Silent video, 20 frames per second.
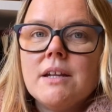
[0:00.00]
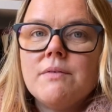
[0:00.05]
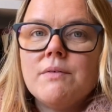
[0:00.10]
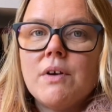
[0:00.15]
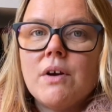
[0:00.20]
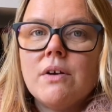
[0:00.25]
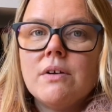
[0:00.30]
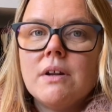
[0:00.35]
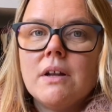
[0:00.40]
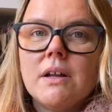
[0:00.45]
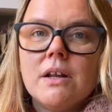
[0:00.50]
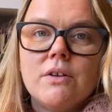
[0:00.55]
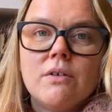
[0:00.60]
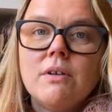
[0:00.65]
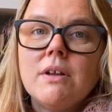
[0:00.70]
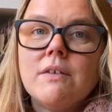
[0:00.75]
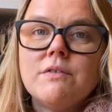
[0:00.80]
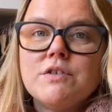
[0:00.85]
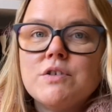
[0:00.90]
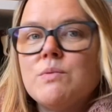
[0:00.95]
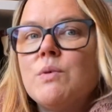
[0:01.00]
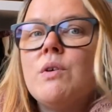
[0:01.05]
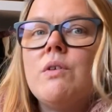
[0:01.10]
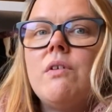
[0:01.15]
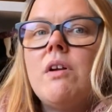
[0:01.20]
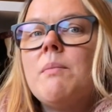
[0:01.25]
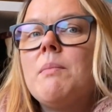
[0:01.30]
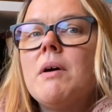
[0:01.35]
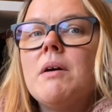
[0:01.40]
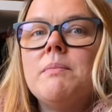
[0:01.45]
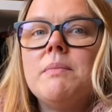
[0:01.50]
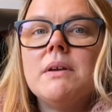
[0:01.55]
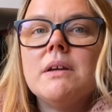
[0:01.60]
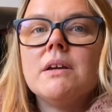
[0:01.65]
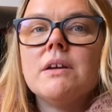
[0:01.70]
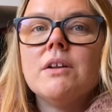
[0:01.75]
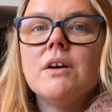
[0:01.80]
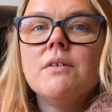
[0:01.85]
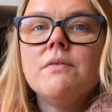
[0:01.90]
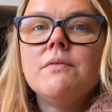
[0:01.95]
yarn and I don't have to worry about being
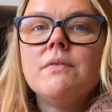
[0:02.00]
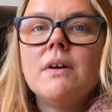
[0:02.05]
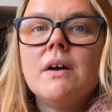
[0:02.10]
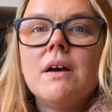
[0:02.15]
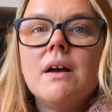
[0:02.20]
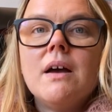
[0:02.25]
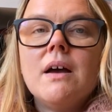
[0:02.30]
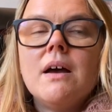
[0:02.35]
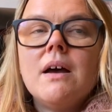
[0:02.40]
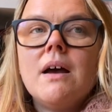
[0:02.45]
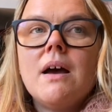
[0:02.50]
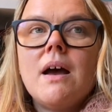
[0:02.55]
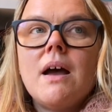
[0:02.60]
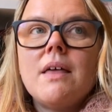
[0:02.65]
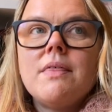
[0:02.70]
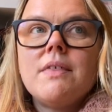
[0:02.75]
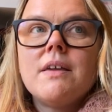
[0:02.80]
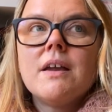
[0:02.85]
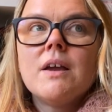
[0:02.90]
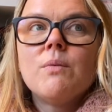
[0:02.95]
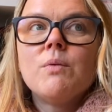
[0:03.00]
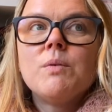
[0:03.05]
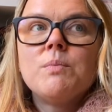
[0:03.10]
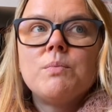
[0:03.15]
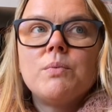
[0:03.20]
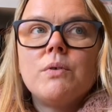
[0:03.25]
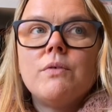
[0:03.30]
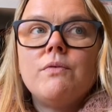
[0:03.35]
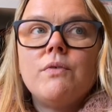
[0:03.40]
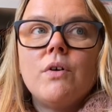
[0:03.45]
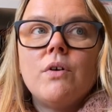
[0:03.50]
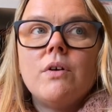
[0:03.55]
enough, I think I would prefer